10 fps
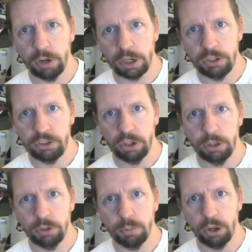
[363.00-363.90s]

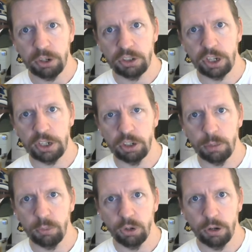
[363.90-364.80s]
concerns by changing
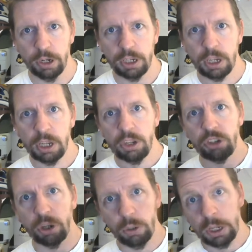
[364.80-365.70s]
them. All right.
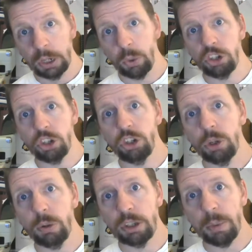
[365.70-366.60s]
So question
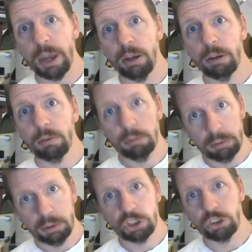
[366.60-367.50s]
2 is about
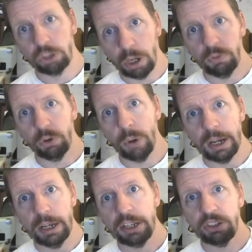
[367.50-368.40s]
just going through
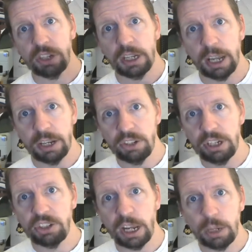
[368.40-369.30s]
and listing and
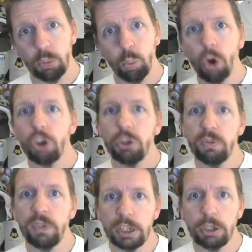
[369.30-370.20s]
detailing what you
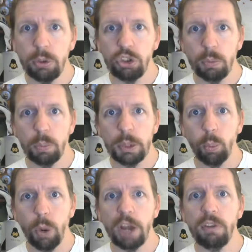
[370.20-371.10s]
think you should be
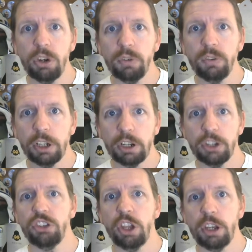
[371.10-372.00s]
wary of and
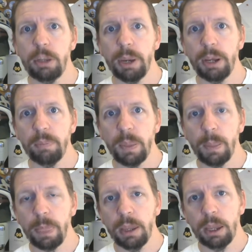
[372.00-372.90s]
concerned about
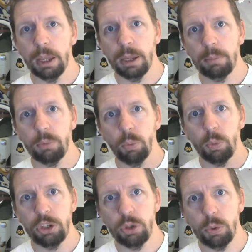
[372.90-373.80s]

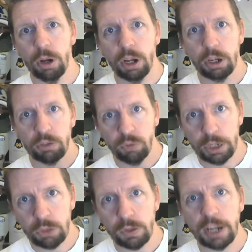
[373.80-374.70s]
when you are
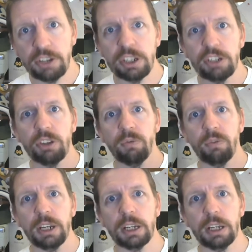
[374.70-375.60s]
recreating
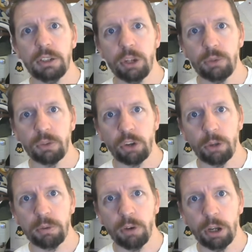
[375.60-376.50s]
something in terms of
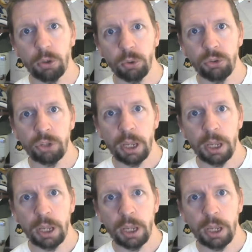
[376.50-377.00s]
copyright laws.